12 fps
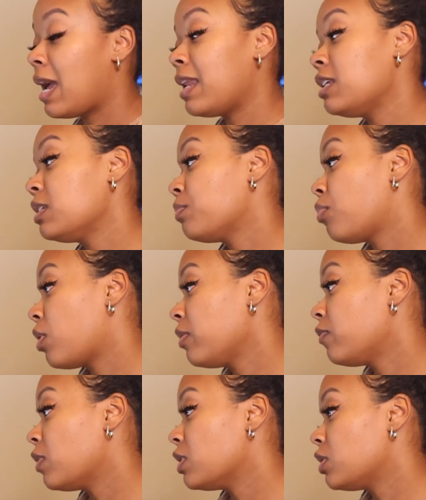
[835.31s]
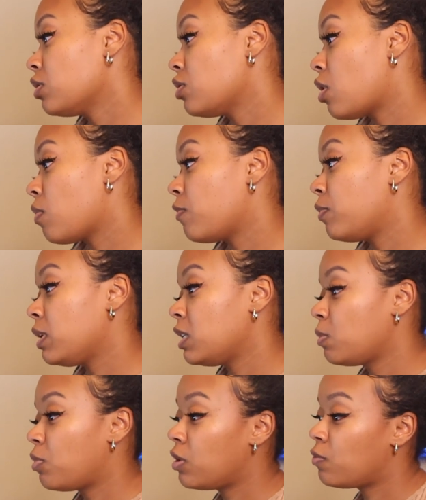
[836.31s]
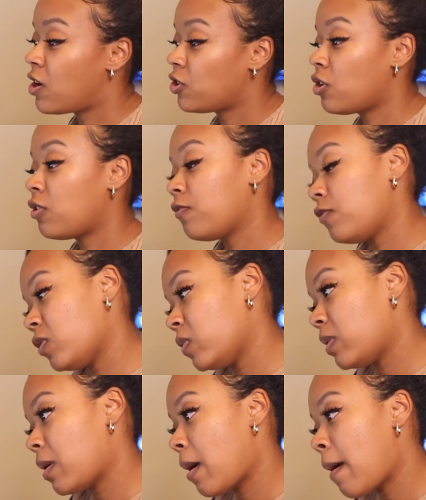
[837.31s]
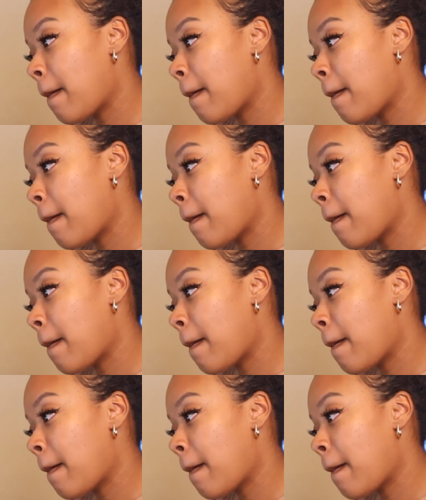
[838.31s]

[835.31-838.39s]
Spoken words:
and it is important for us to know if we need to put a rush on the food.